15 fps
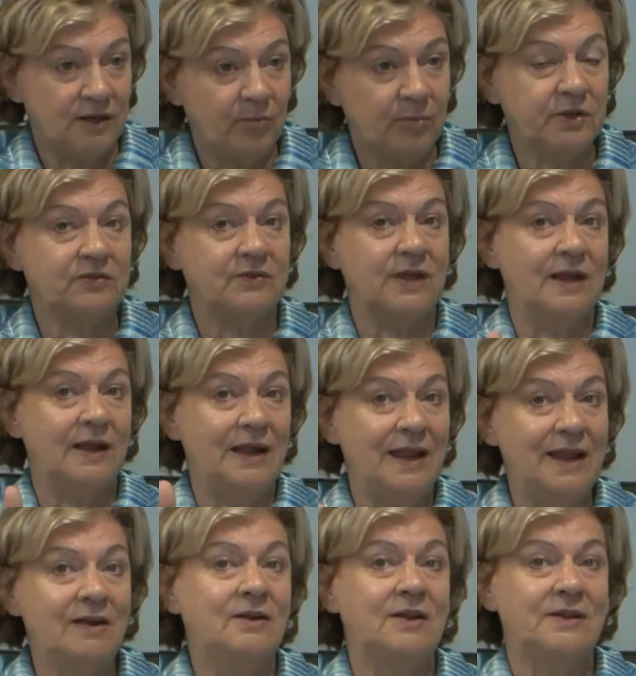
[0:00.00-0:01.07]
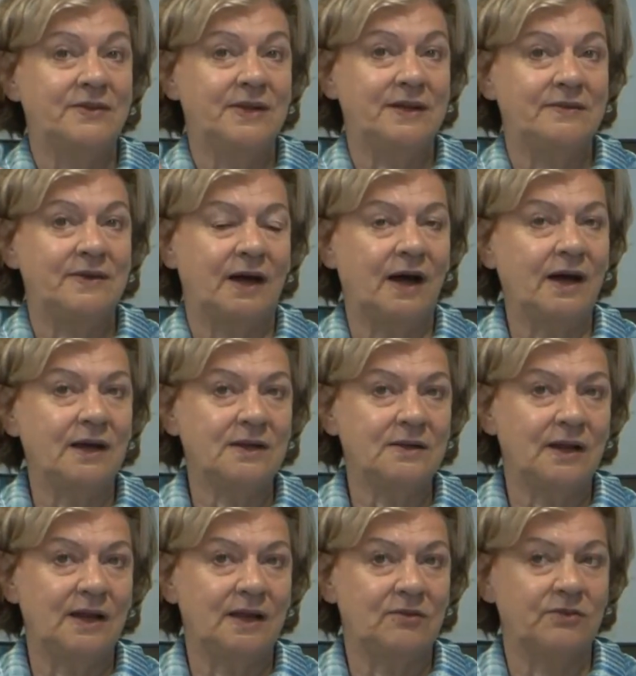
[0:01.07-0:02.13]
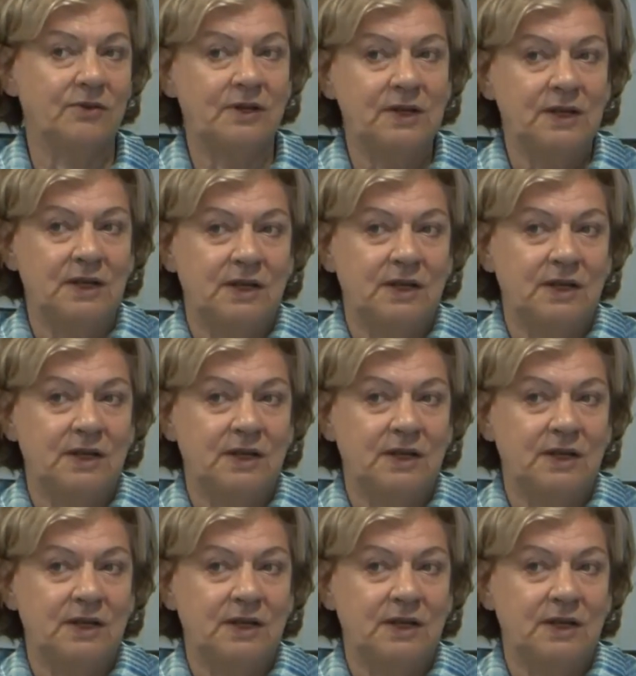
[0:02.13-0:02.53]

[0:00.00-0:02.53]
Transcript: but they higher the level.